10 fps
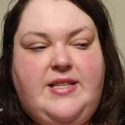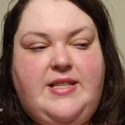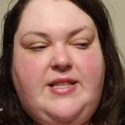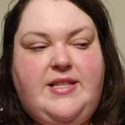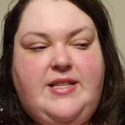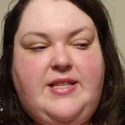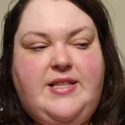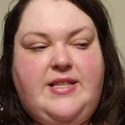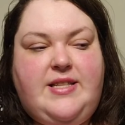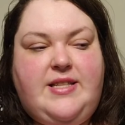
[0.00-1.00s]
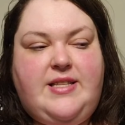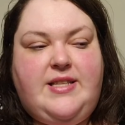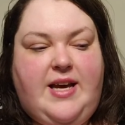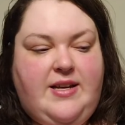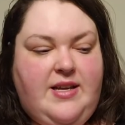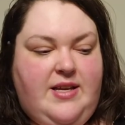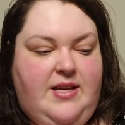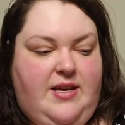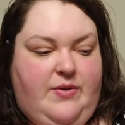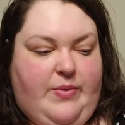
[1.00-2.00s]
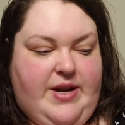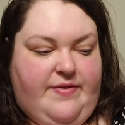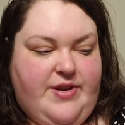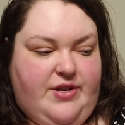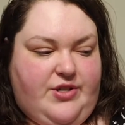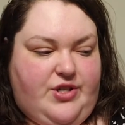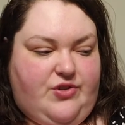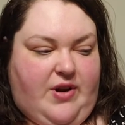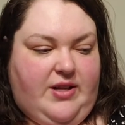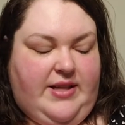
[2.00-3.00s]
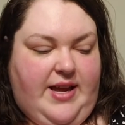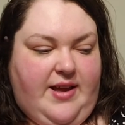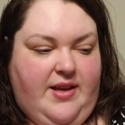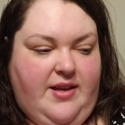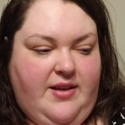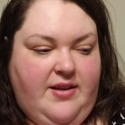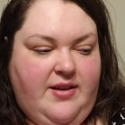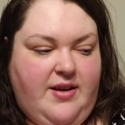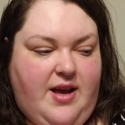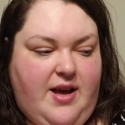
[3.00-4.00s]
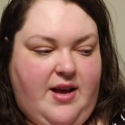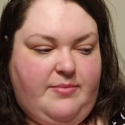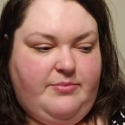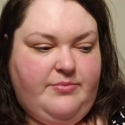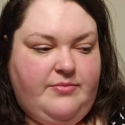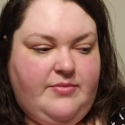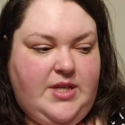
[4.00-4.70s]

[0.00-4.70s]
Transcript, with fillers: blithering idiot. That whenever you're struggling, um,